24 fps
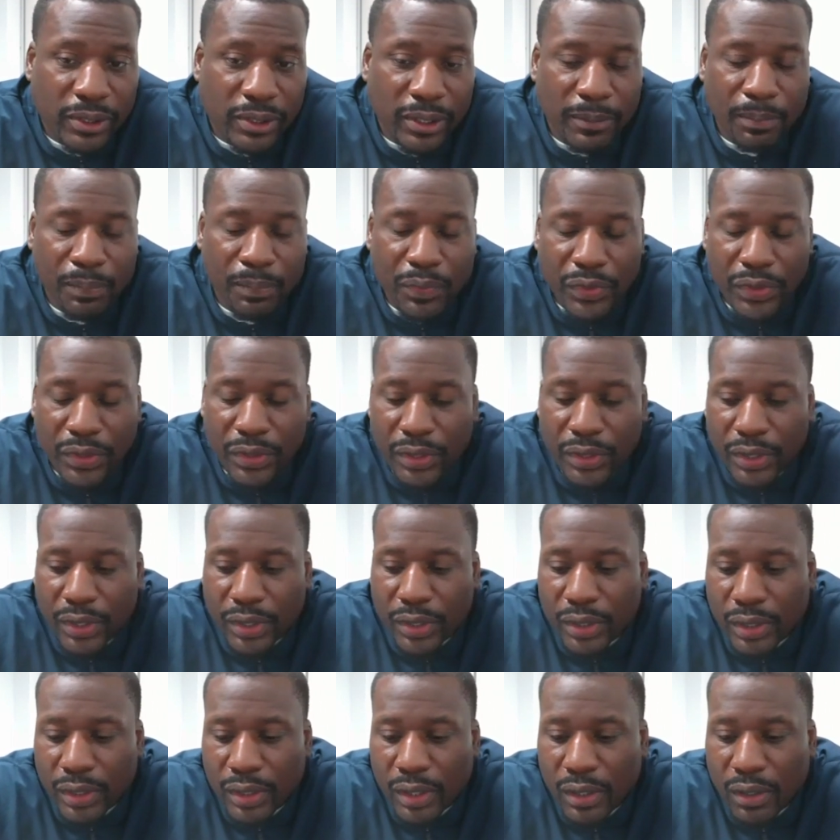And,
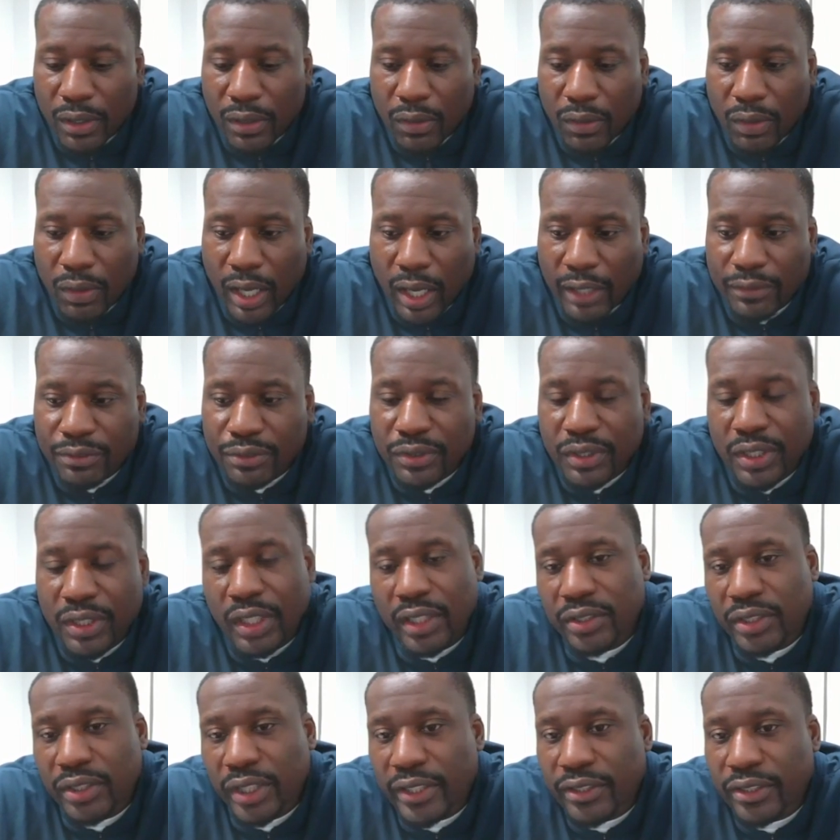you know, I've
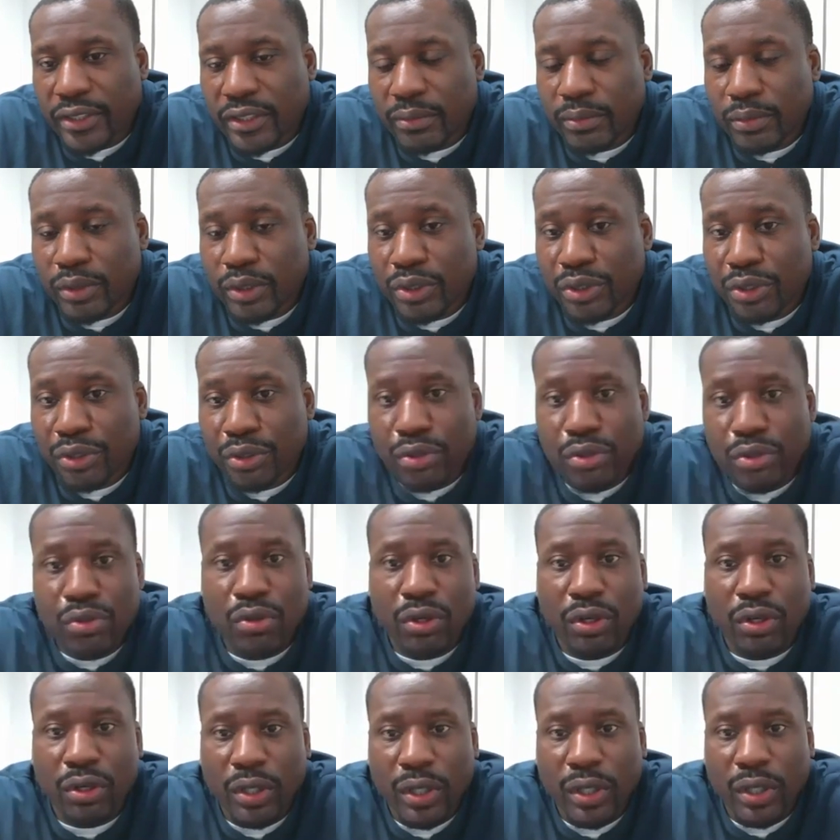seen Jason
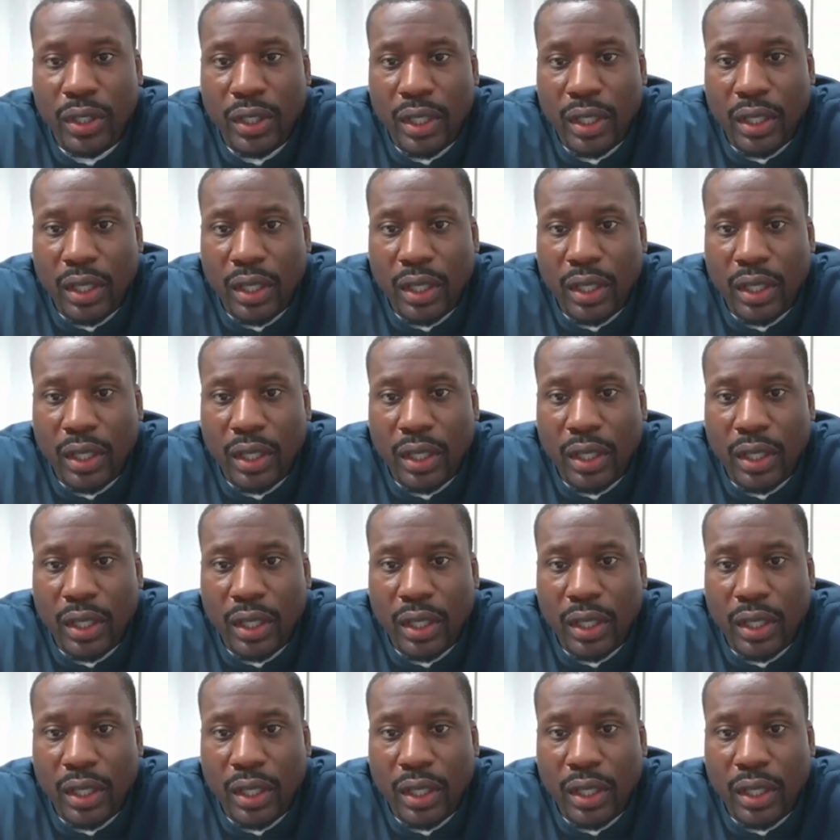mature